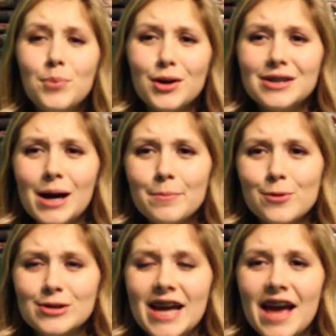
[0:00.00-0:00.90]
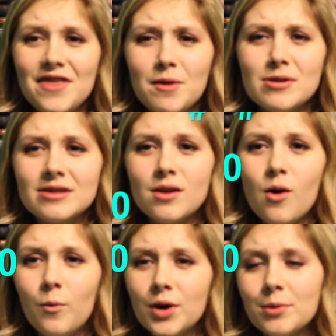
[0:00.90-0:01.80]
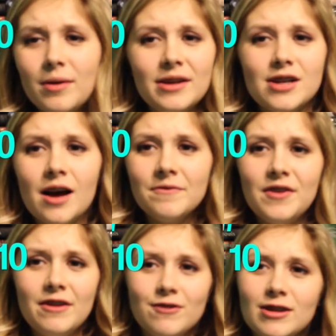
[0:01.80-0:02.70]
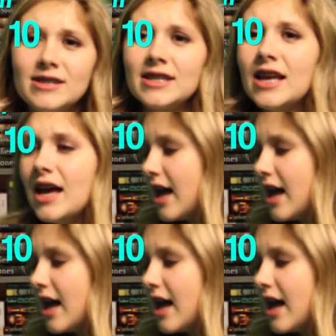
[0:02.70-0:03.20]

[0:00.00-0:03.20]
book number 10 that was one of my top favorites